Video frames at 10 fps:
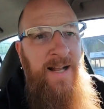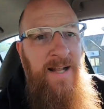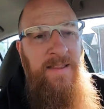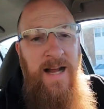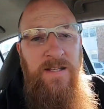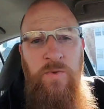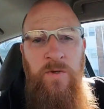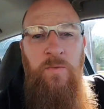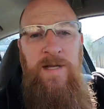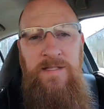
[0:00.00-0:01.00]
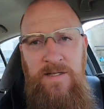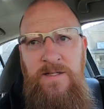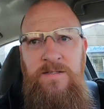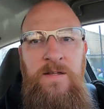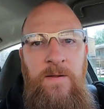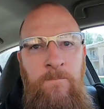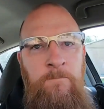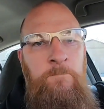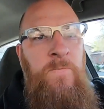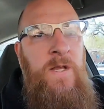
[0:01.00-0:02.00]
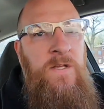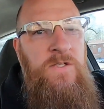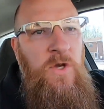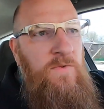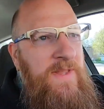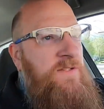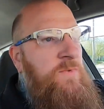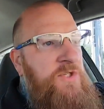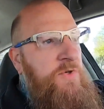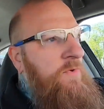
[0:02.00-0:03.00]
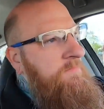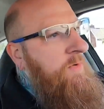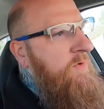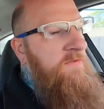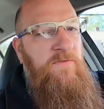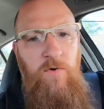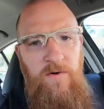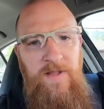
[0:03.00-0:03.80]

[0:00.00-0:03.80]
That's what awaits us. So that's what you were born for.